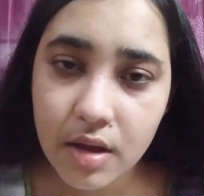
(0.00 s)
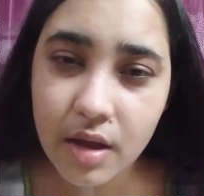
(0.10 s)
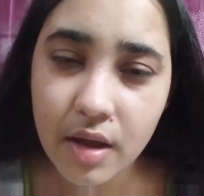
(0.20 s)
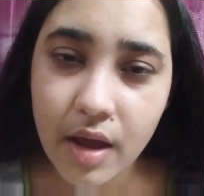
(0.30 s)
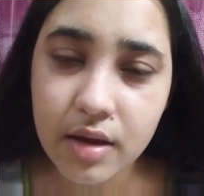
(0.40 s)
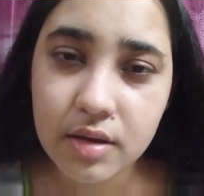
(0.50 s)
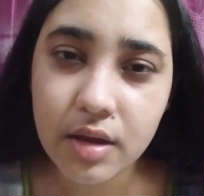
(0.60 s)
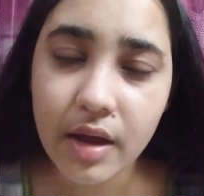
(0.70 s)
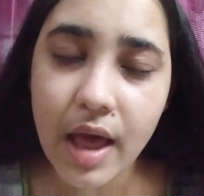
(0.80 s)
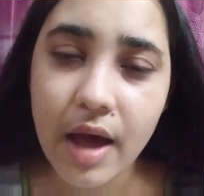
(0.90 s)
Again, the
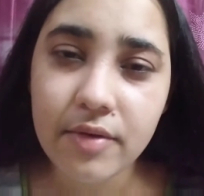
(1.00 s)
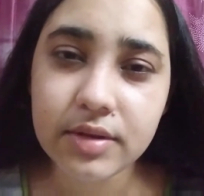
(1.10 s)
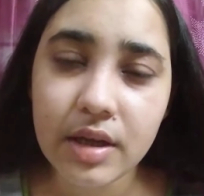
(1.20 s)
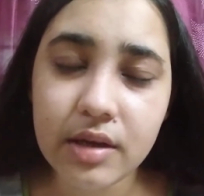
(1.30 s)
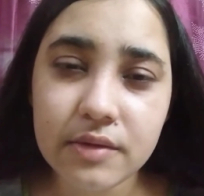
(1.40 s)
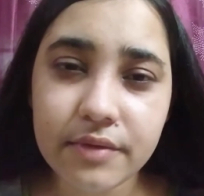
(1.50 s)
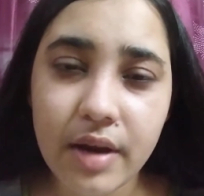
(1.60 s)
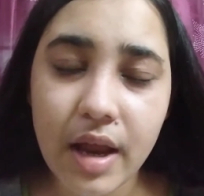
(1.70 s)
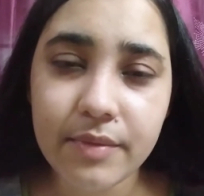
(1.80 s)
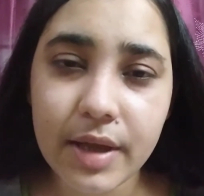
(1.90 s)
cow is a useful
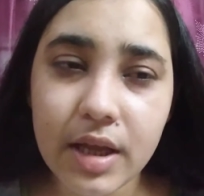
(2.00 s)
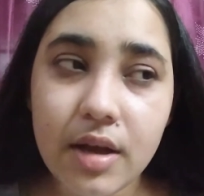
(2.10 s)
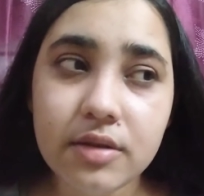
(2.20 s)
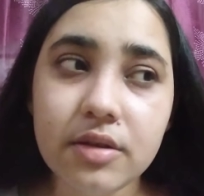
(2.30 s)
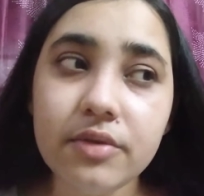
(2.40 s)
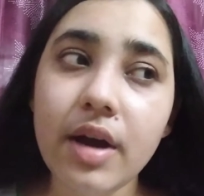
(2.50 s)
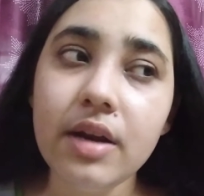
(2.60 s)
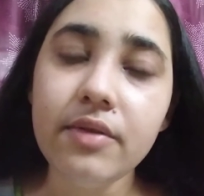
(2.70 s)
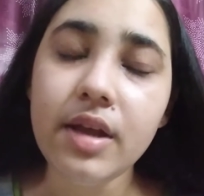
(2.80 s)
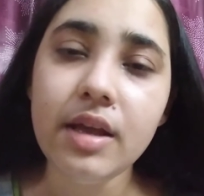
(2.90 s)
animal. So why
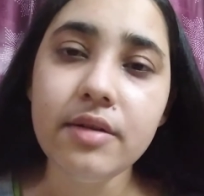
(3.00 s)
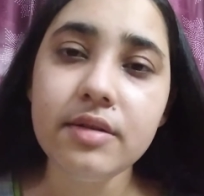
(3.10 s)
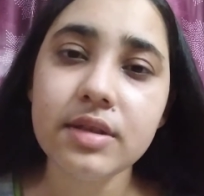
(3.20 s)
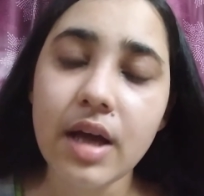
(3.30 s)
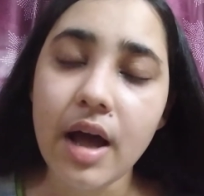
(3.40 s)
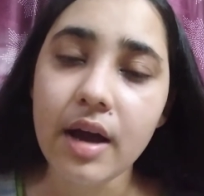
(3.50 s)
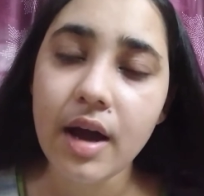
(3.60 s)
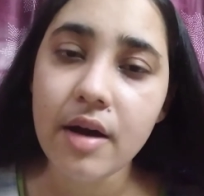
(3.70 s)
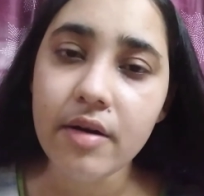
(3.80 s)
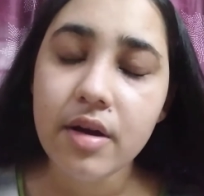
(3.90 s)
do we use the
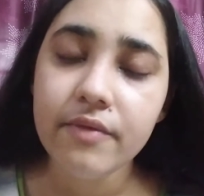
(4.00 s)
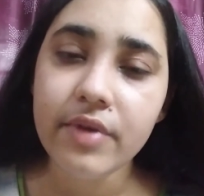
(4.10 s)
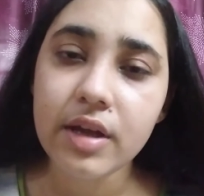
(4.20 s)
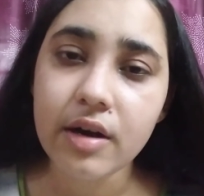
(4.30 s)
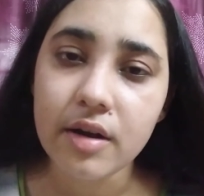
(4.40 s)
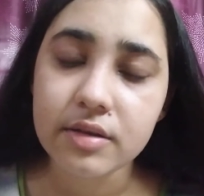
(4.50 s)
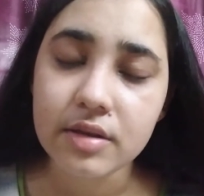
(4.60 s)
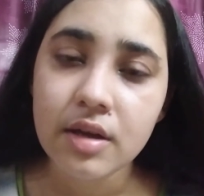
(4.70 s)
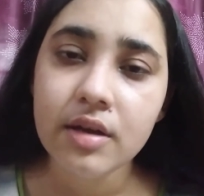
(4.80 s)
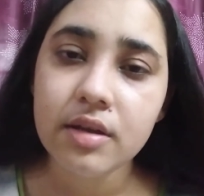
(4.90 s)
cow? Because
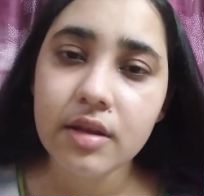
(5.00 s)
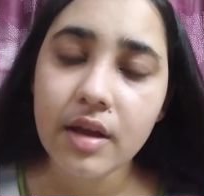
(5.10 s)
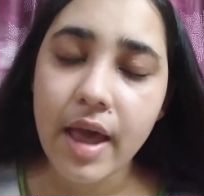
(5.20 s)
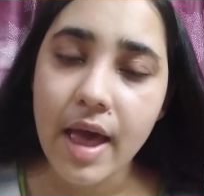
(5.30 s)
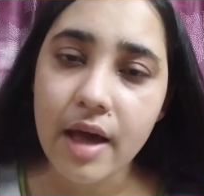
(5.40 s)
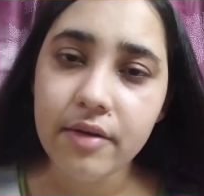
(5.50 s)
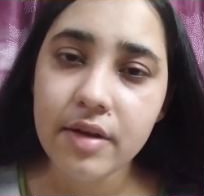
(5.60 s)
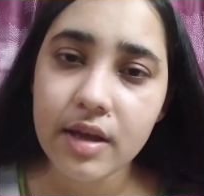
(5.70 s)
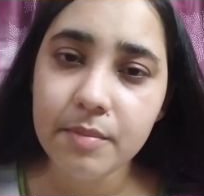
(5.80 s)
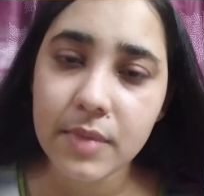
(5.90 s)
cow
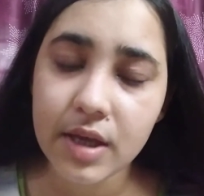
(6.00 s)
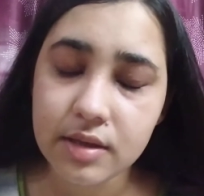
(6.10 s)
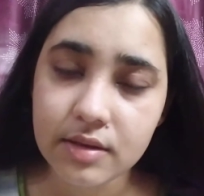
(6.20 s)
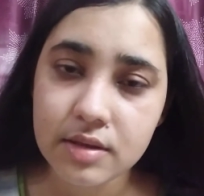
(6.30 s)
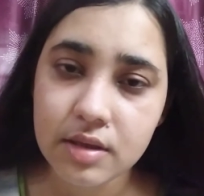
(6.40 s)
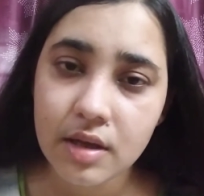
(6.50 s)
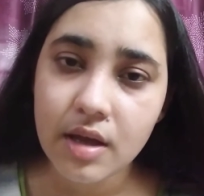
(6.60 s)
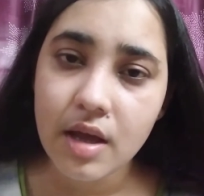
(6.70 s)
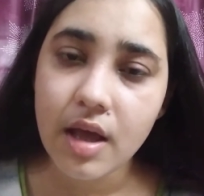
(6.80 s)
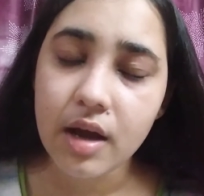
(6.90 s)
here means
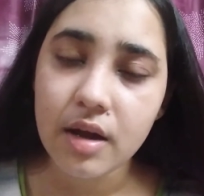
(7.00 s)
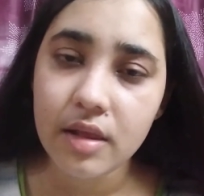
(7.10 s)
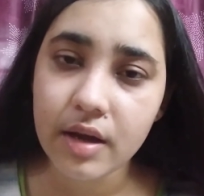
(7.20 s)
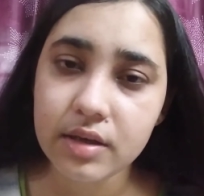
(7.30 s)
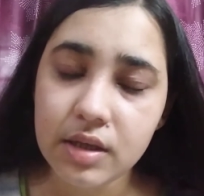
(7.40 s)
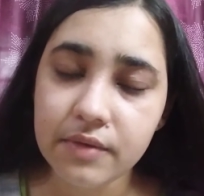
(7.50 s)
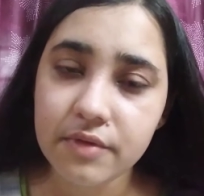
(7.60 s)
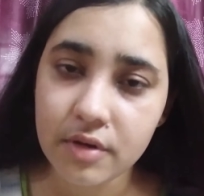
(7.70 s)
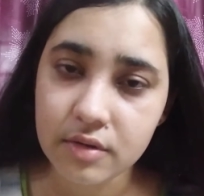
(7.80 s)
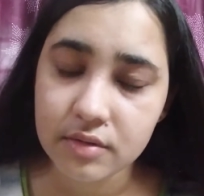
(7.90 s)
a collective
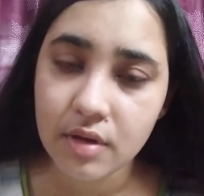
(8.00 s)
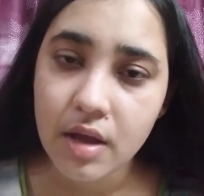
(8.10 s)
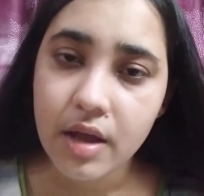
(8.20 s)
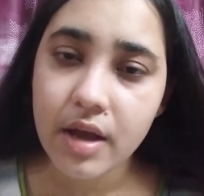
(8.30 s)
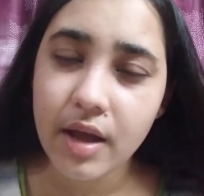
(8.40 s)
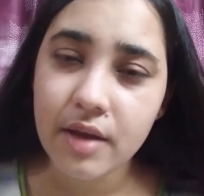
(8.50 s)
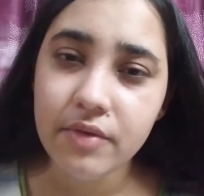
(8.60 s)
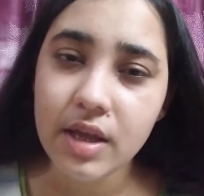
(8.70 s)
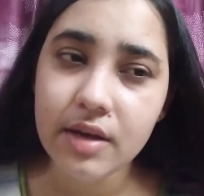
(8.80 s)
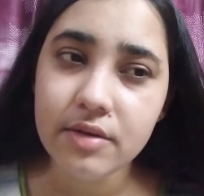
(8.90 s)
whole. Again,
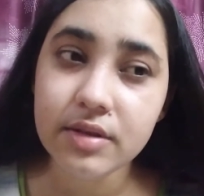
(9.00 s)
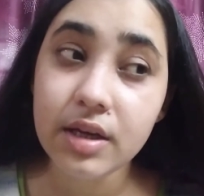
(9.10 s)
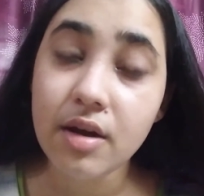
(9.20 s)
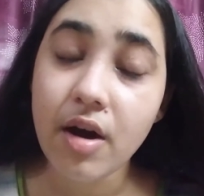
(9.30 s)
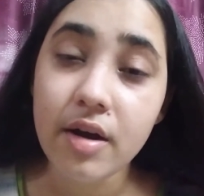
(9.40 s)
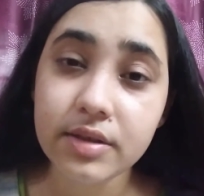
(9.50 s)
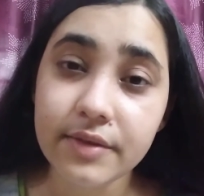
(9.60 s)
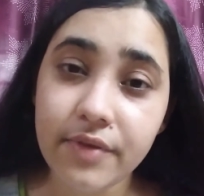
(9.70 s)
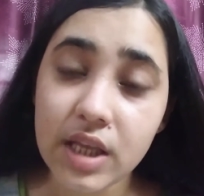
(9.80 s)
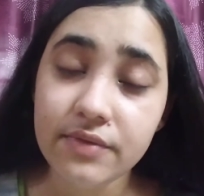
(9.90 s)
we use the dog is a
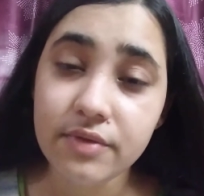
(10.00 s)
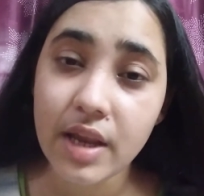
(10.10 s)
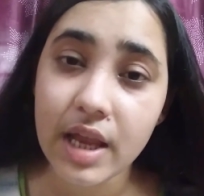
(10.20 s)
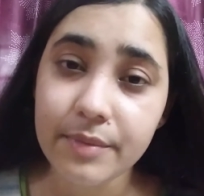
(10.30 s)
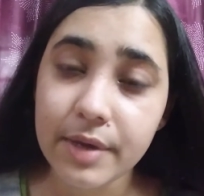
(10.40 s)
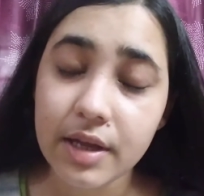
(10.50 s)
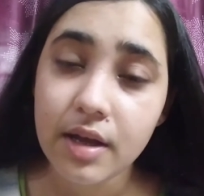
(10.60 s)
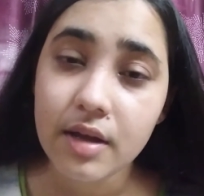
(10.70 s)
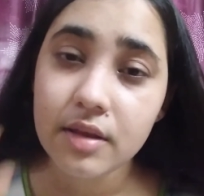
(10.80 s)
faithful animal.